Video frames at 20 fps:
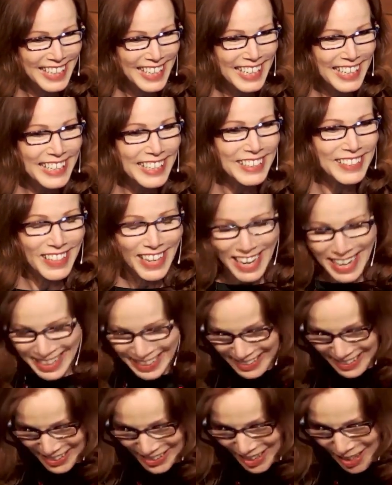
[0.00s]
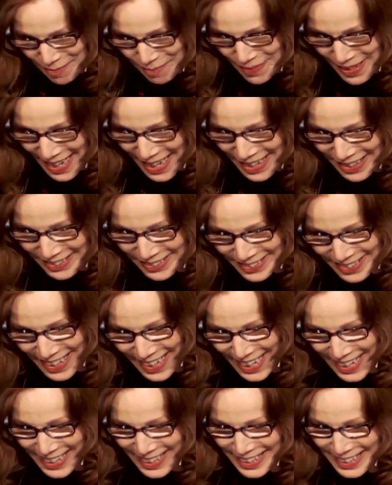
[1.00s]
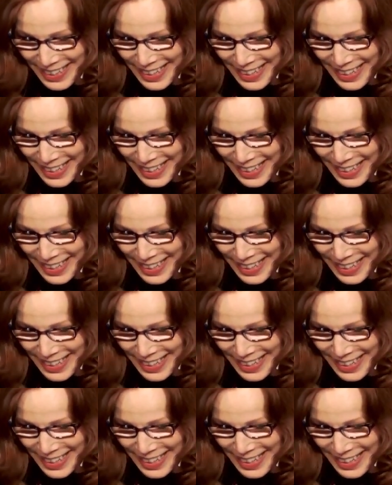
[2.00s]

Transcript: and our eyes dropped out, right?